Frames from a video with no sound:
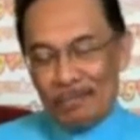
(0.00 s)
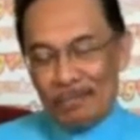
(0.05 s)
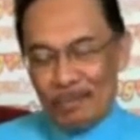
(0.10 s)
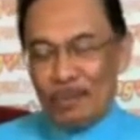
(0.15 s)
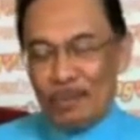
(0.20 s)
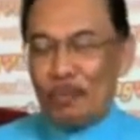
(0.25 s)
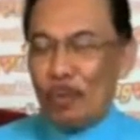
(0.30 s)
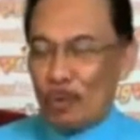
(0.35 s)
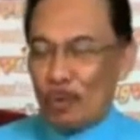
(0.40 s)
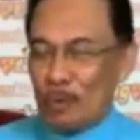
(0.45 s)

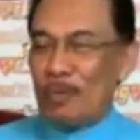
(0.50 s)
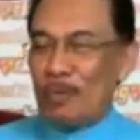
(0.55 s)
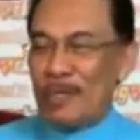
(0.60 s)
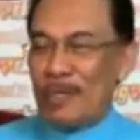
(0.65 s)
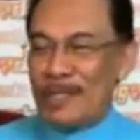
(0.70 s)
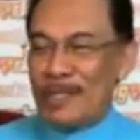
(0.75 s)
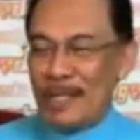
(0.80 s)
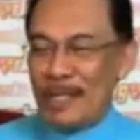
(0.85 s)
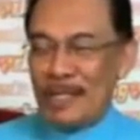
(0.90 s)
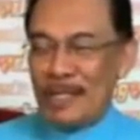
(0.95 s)

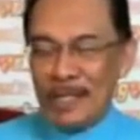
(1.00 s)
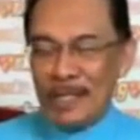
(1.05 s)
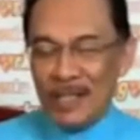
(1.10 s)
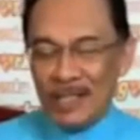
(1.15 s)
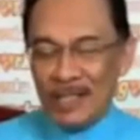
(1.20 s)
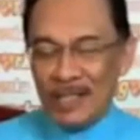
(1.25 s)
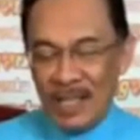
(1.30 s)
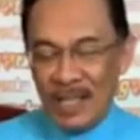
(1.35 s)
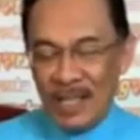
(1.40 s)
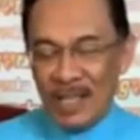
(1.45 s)
spokesperson in
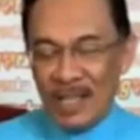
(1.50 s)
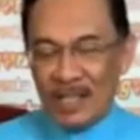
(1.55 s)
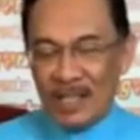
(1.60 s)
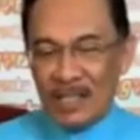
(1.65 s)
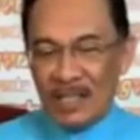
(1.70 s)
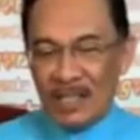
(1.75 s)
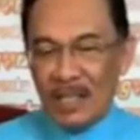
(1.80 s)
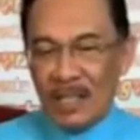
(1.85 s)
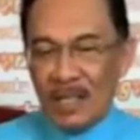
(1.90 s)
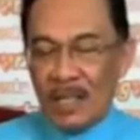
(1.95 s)
a
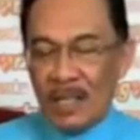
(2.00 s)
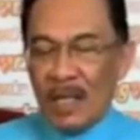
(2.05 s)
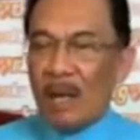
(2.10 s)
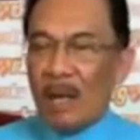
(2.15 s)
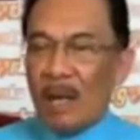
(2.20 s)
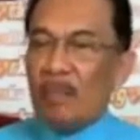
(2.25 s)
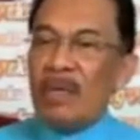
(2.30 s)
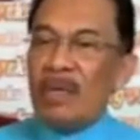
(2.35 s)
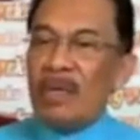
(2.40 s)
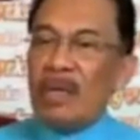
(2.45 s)
sense.
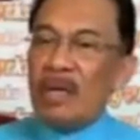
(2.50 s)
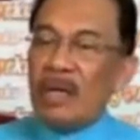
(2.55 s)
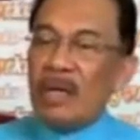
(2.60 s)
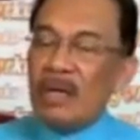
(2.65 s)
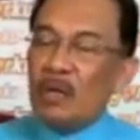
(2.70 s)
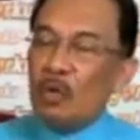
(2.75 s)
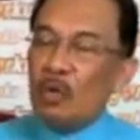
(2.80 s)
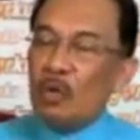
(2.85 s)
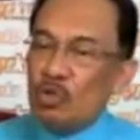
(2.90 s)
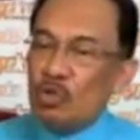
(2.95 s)
I mean,
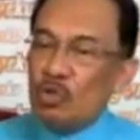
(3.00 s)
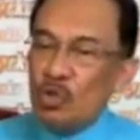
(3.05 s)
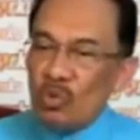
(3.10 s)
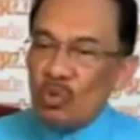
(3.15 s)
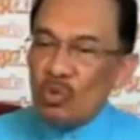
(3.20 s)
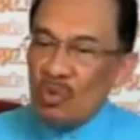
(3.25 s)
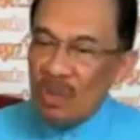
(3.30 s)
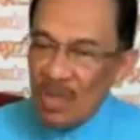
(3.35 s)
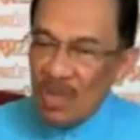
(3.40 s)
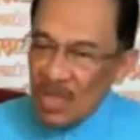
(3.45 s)
don't
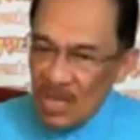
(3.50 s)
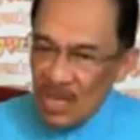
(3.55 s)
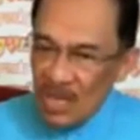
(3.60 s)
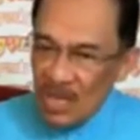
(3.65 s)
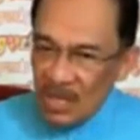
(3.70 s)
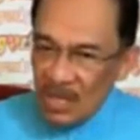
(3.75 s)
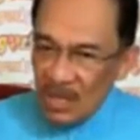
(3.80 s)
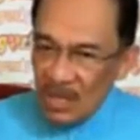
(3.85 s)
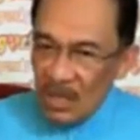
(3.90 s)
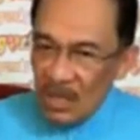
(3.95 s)
you
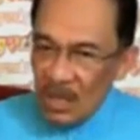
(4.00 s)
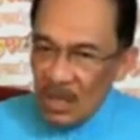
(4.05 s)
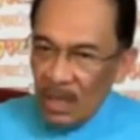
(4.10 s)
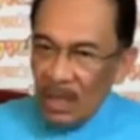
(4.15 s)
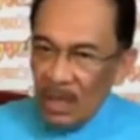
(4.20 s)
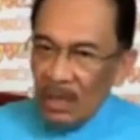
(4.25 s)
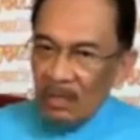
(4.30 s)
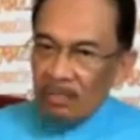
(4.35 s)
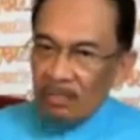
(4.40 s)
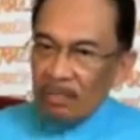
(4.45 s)
read
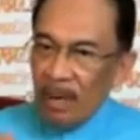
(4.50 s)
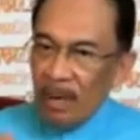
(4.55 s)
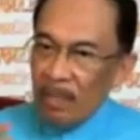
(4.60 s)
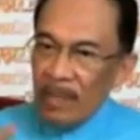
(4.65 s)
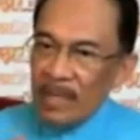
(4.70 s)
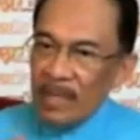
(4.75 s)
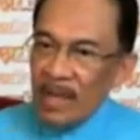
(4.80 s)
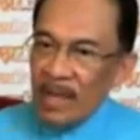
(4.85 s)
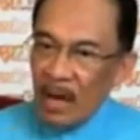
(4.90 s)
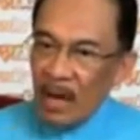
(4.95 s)

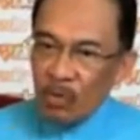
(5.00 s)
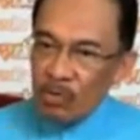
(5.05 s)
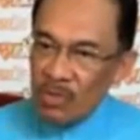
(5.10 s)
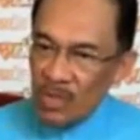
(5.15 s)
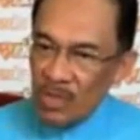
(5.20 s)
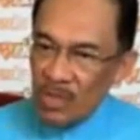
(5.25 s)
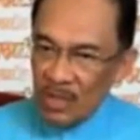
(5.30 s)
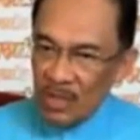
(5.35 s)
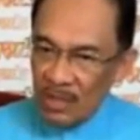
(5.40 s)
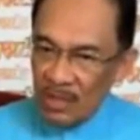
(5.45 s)
public
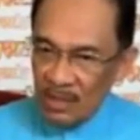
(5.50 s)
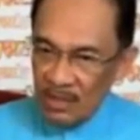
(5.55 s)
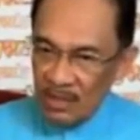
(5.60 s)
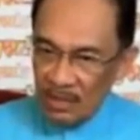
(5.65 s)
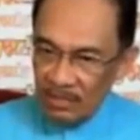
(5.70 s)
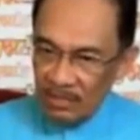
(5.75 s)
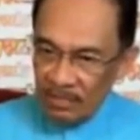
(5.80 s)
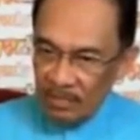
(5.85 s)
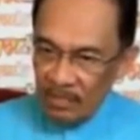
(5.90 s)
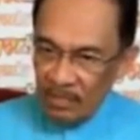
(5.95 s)
housing?
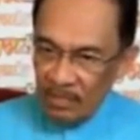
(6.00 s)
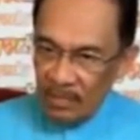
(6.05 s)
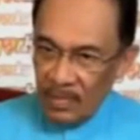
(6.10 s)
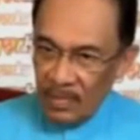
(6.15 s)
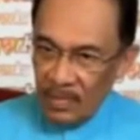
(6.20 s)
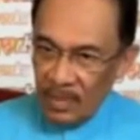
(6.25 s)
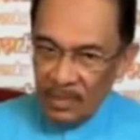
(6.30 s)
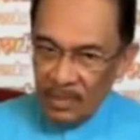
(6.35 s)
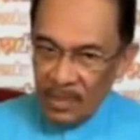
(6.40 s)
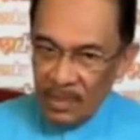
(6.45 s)

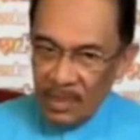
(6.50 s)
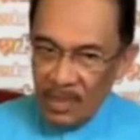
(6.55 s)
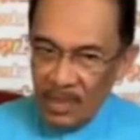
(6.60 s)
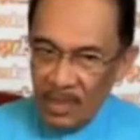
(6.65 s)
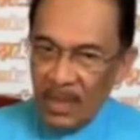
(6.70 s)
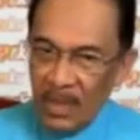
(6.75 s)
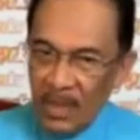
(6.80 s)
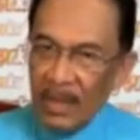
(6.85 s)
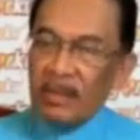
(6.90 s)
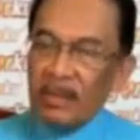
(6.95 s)
You see,
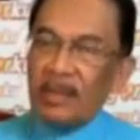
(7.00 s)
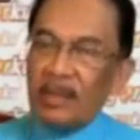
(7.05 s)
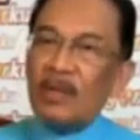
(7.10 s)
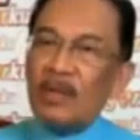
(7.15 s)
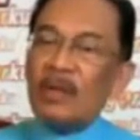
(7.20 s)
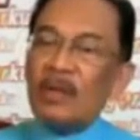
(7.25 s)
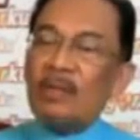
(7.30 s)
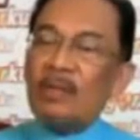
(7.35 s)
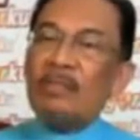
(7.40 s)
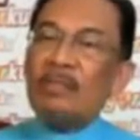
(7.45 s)

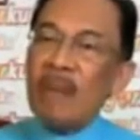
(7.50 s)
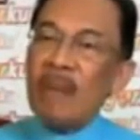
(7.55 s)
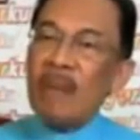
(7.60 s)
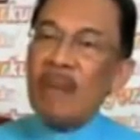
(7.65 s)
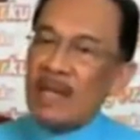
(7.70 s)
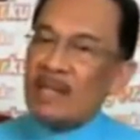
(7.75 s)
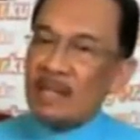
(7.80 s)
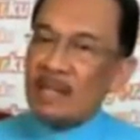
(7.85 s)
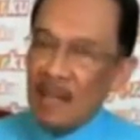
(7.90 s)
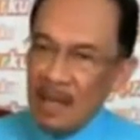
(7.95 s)
during
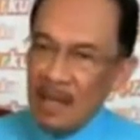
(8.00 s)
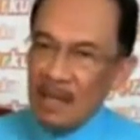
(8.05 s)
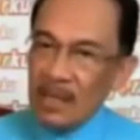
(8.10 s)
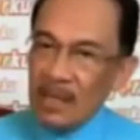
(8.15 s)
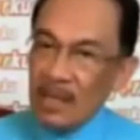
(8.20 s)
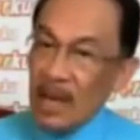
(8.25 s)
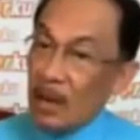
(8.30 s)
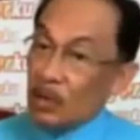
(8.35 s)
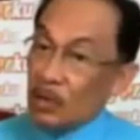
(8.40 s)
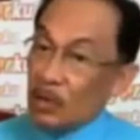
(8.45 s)
my
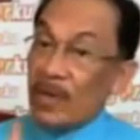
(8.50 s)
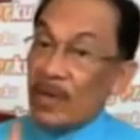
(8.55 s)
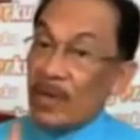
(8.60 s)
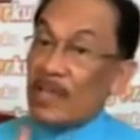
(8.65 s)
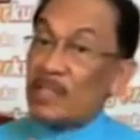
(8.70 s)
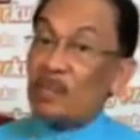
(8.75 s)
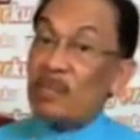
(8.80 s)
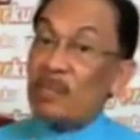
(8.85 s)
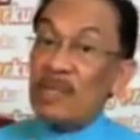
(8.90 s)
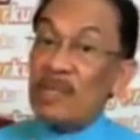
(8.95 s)
tenure, I was
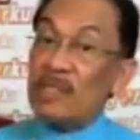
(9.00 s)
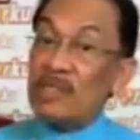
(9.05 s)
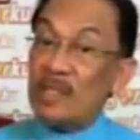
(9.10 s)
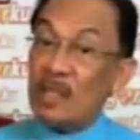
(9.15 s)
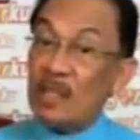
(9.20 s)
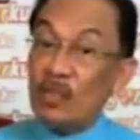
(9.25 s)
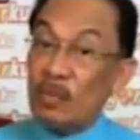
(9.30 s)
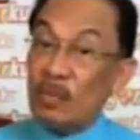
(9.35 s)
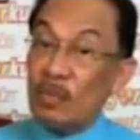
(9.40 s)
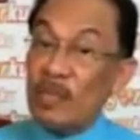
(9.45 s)
finance
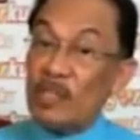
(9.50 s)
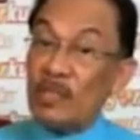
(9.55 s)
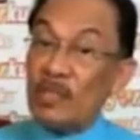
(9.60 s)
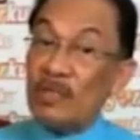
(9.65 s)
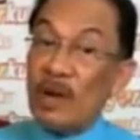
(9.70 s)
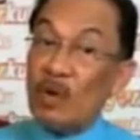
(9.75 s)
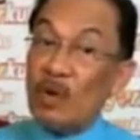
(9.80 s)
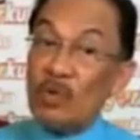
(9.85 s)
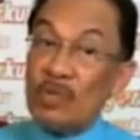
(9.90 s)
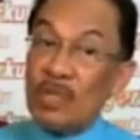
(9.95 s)
minister, not minister
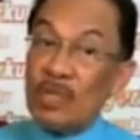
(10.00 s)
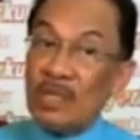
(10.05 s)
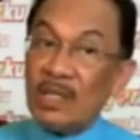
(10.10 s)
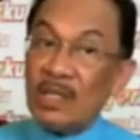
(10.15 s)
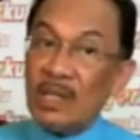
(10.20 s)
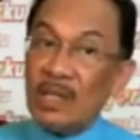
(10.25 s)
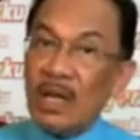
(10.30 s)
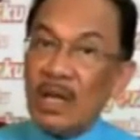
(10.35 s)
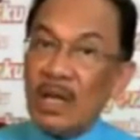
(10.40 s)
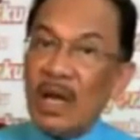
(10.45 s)
of housing.
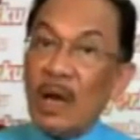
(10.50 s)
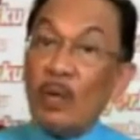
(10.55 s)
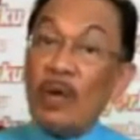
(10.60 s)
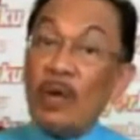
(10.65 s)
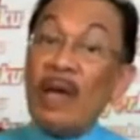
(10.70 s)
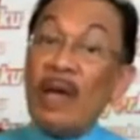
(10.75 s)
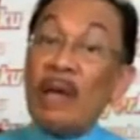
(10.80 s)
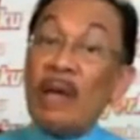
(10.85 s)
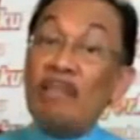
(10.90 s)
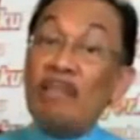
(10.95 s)
I
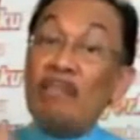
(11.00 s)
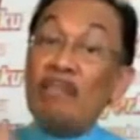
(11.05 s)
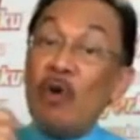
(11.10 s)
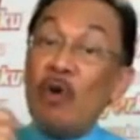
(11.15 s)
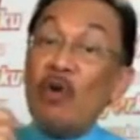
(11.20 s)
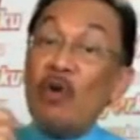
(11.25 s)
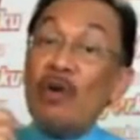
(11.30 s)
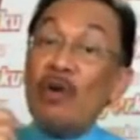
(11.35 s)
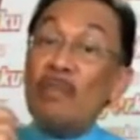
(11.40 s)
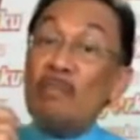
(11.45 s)
went
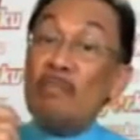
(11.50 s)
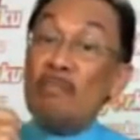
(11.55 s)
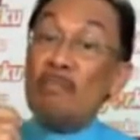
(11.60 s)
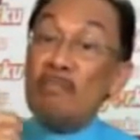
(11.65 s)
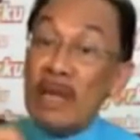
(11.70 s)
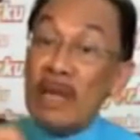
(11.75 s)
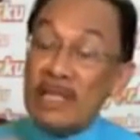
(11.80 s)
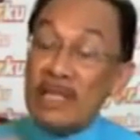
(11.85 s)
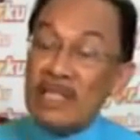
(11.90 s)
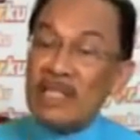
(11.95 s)
embarked on a
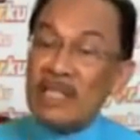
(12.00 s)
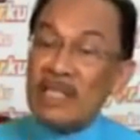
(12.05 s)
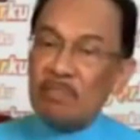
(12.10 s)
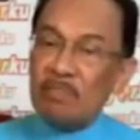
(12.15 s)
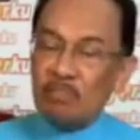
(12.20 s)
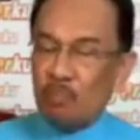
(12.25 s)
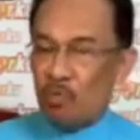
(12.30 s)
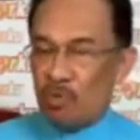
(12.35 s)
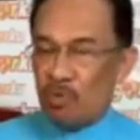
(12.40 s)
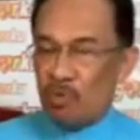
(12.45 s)

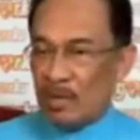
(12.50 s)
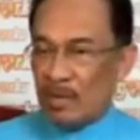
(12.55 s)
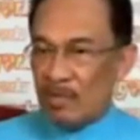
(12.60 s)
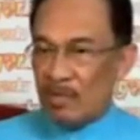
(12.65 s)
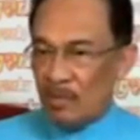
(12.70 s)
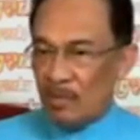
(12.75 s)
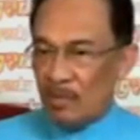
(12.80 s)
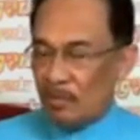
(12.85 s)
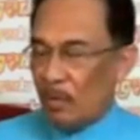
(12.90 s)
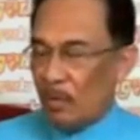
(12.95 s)
massive program
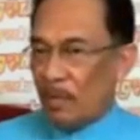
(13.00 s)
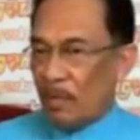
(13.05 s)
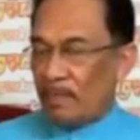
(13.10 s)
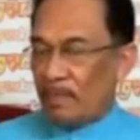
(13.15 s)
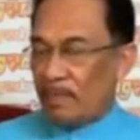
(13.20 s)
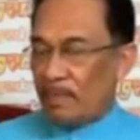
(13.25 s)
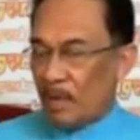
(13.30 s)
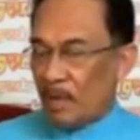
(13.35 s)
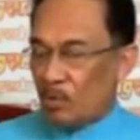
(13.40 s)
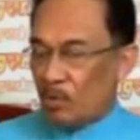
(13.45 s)
for
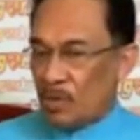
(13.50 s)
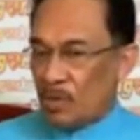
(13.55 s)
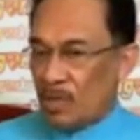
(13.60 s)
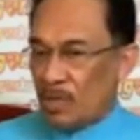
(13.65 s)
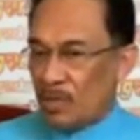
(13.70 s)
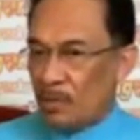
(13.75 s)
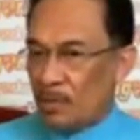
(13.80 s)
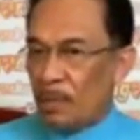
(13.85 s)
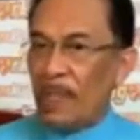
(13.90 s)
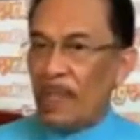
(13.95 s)
public housing.